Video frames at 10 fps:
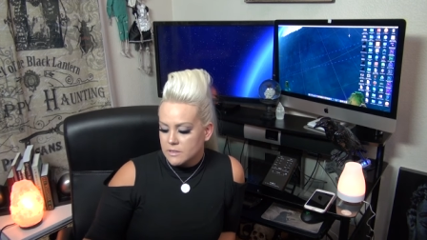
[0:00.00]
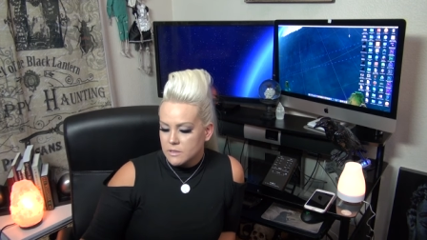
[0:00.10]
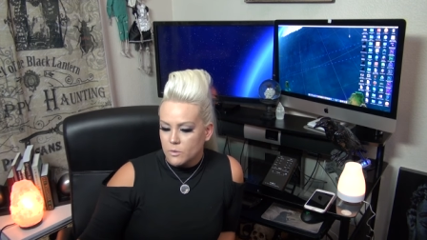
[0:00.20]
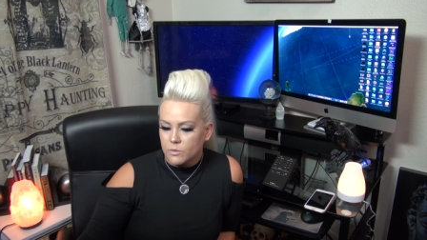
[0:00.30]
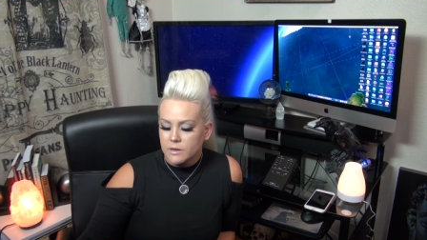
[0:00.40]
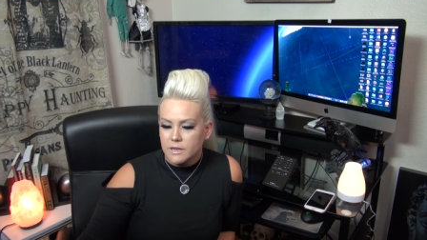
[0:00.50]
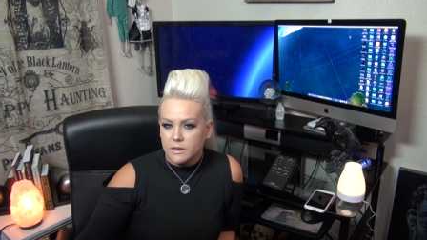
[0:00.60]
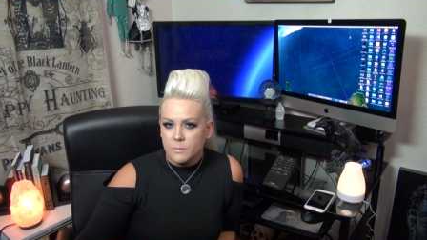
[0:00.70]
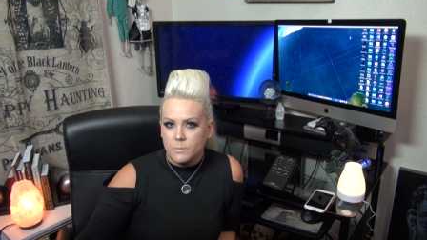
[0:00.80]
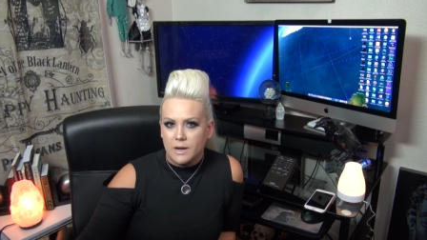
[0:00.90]
So we're going to
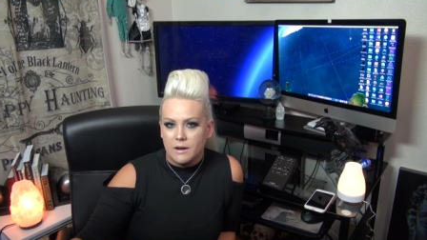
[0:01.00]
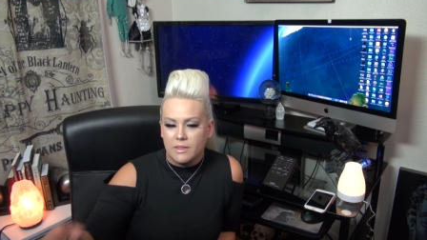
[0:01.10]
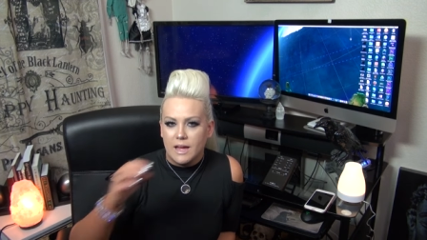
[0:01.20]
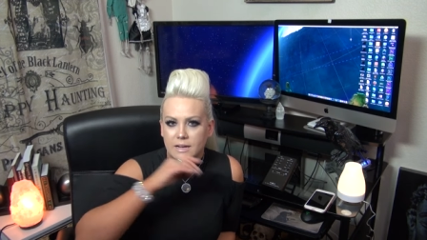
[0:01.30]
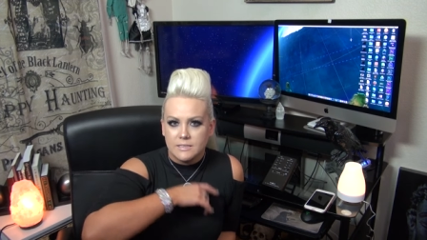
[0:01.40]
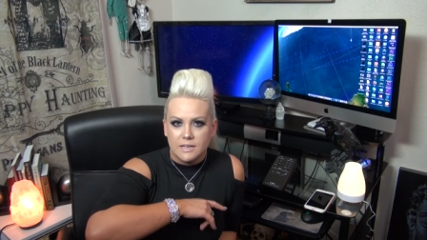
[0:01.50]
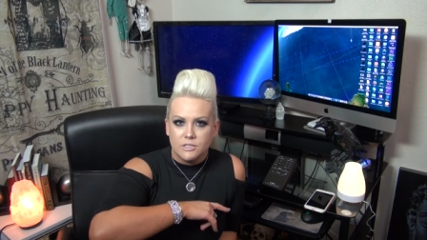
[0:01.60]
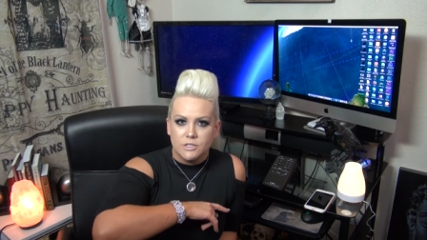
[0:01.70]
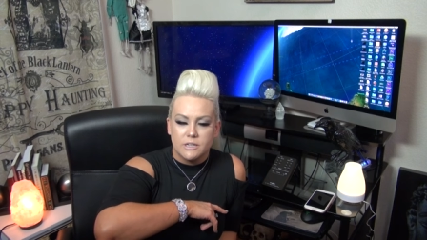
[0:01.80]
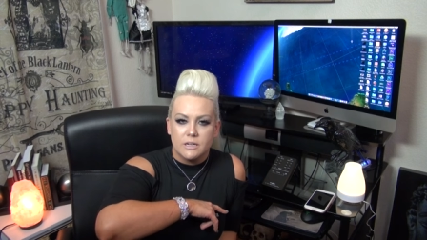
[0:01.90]
compare that
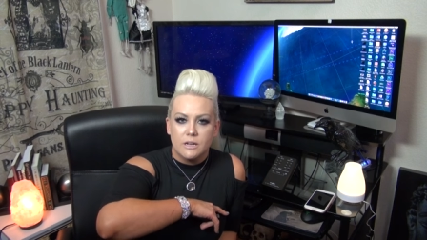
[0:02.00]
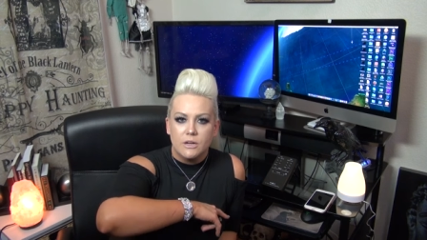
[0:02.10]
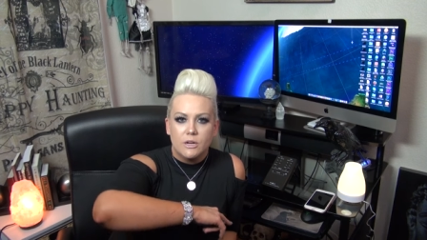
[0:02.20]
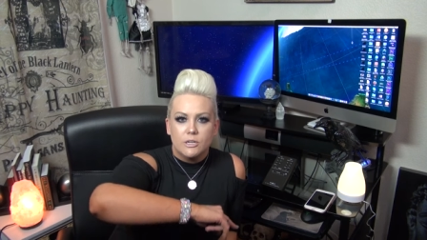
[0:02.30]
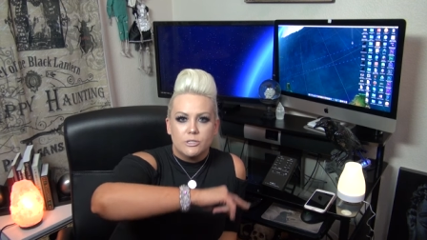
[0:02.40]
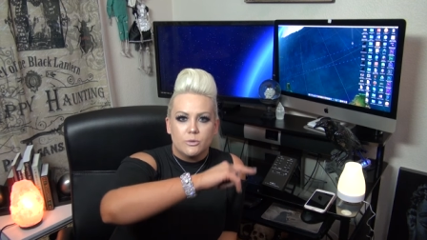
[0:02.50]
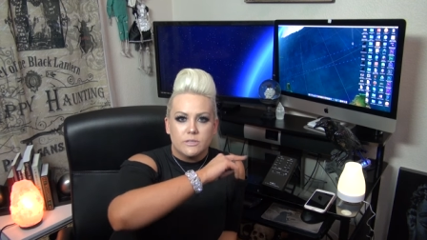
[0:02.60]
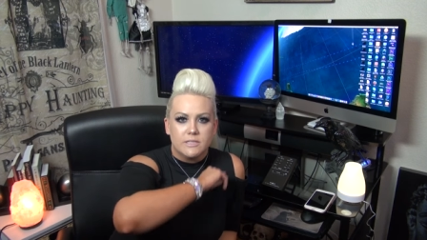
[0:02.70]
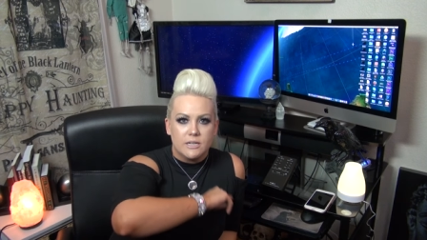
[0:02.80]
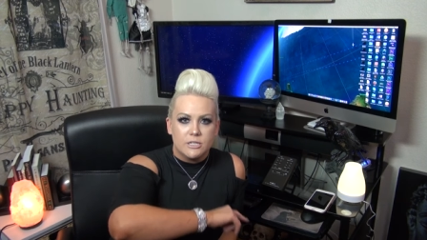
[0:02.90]
session to a
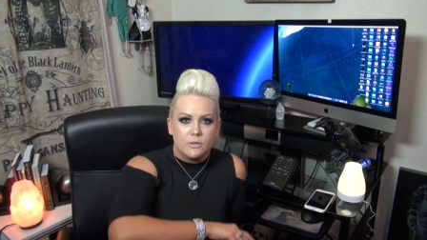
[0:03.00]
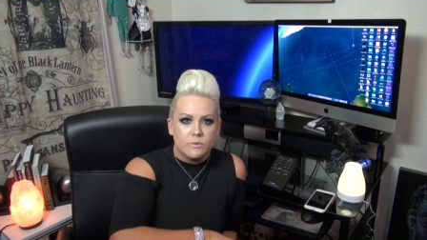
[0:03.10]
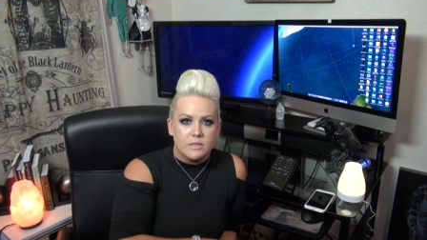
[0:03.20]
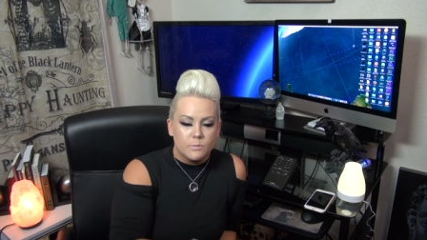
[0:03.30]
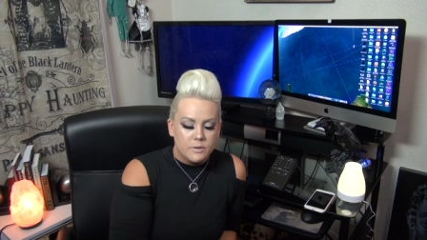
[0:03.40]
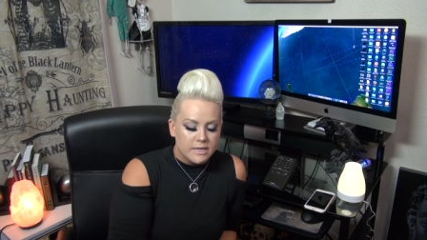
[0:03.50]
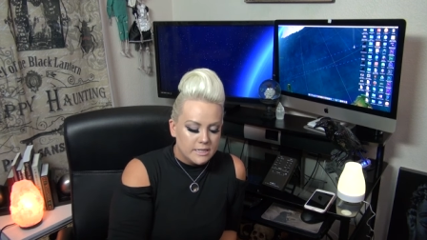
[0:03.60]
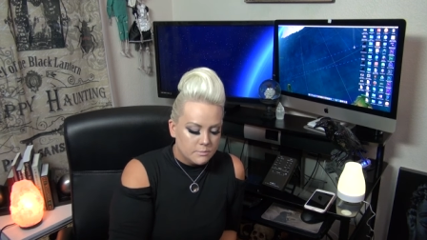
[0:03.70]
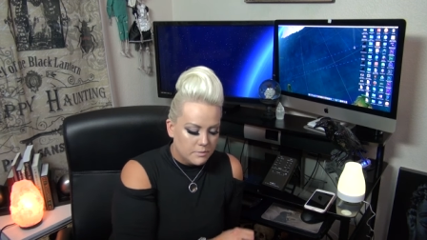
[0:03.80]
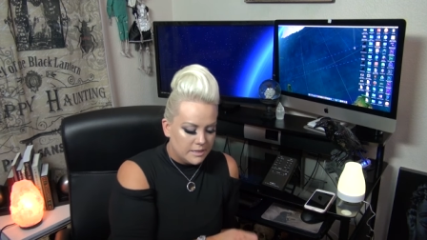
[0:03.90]
session with the
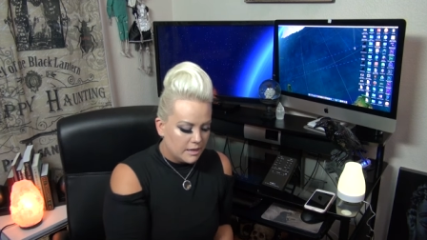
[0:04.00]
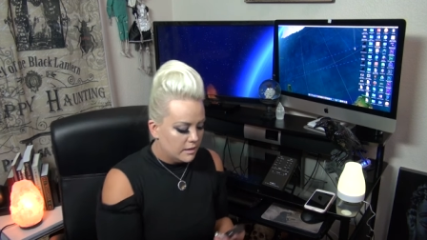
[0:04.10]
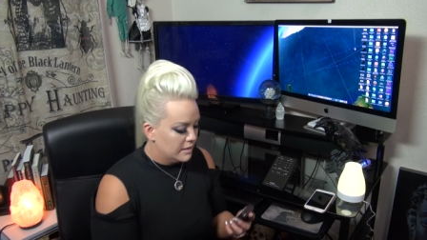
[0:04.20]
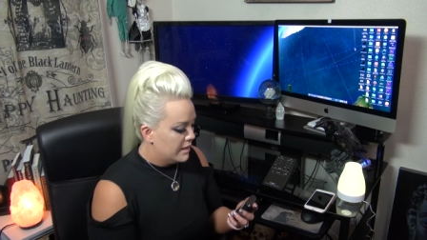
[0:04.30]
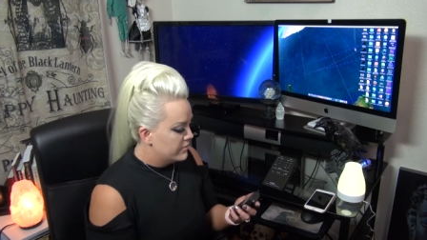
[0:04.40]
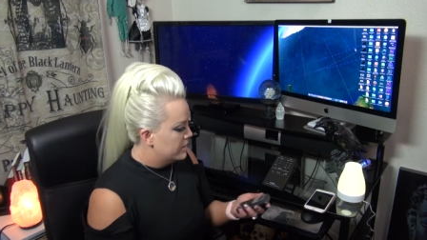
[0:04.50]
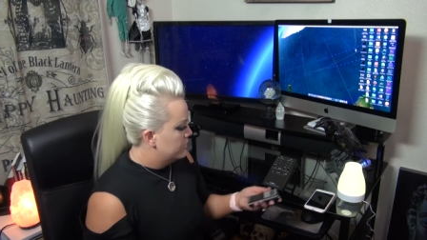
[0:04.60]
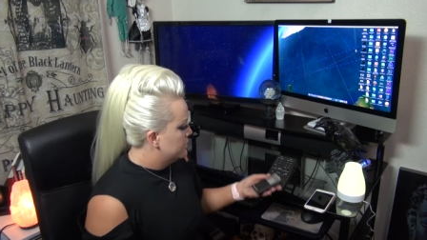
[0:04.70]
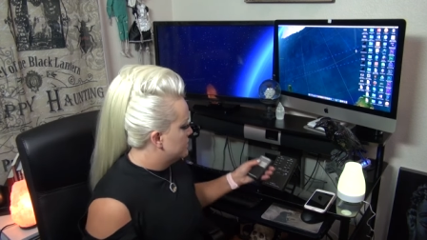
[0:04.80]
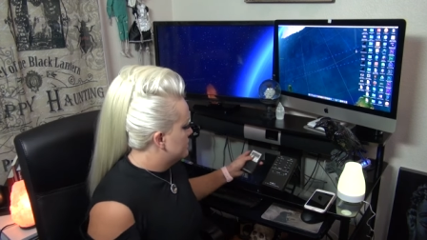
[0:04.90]
PSB 11,
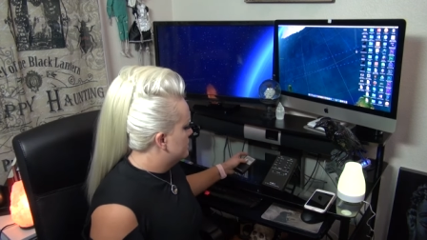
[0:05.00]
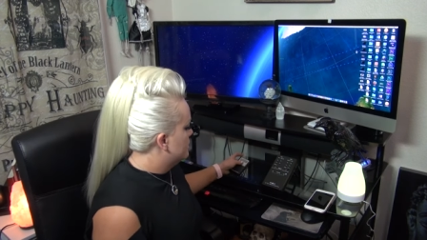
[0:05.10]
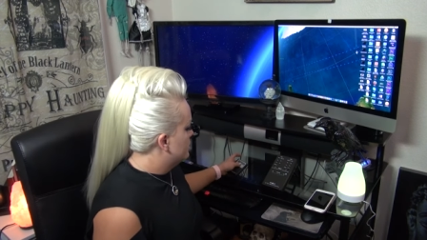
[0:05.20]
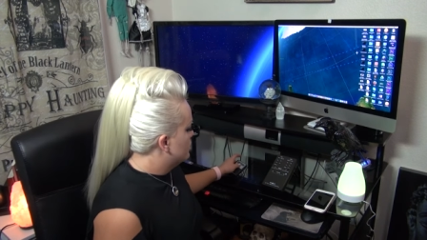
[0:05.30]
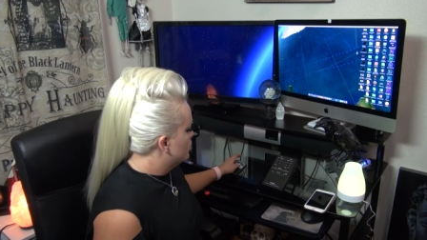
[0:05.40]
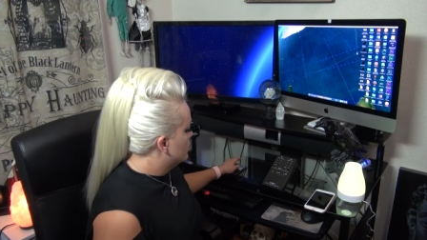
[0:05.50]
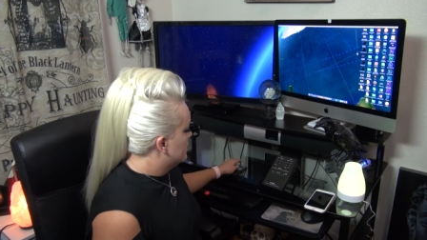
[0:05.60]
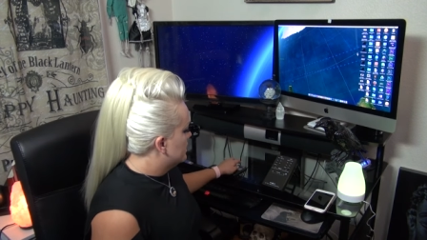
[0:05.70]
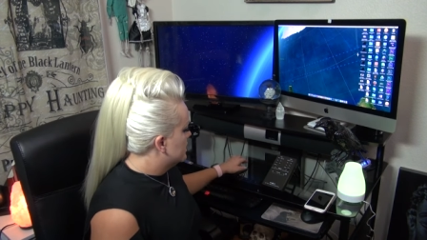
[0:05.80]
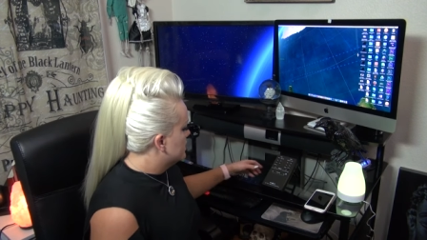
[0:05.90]
which is the new
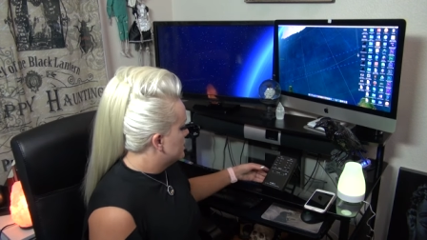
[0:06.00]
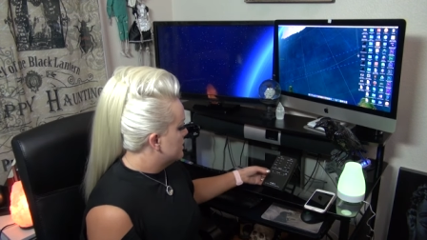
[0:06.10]
one.